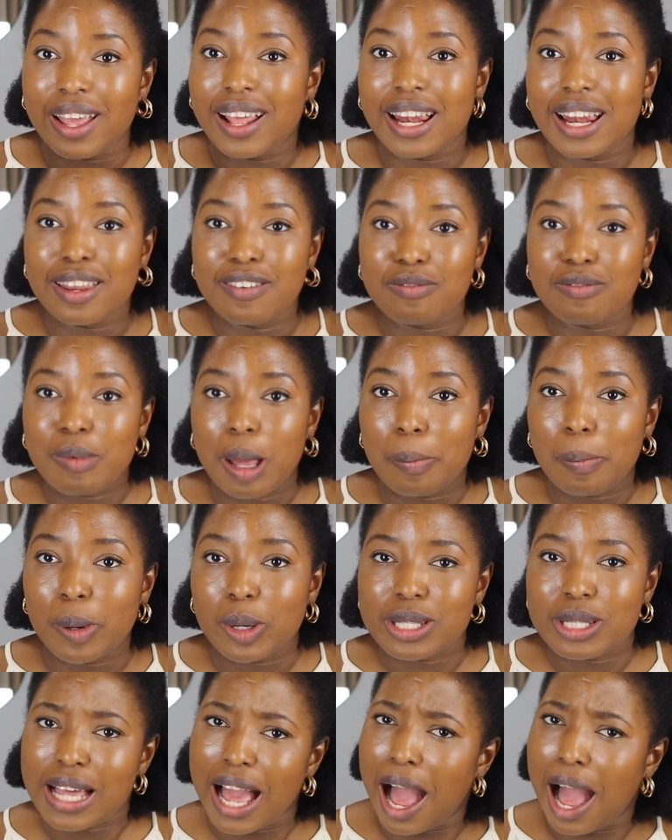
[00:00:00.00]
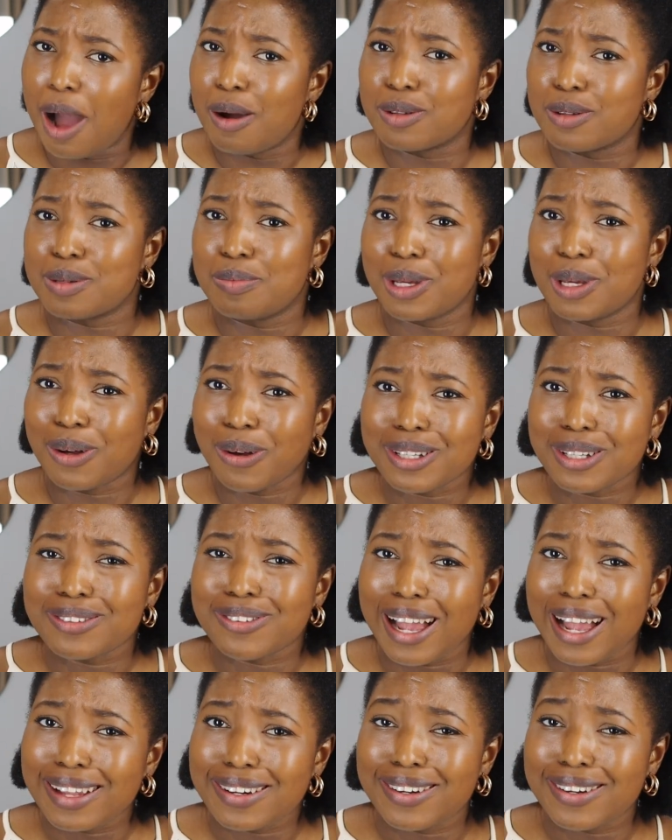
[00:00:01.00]
and leave my butt out,
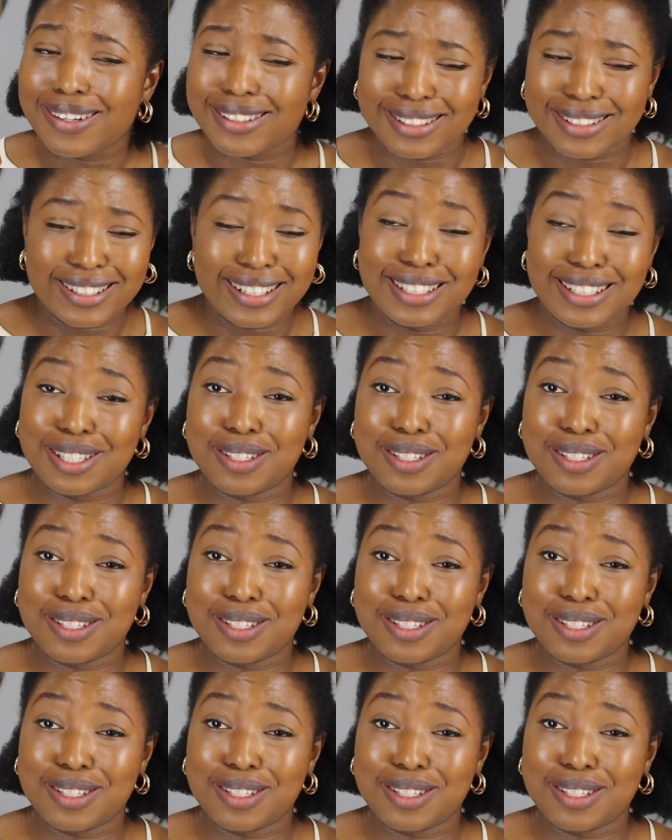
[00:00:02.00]
because why not?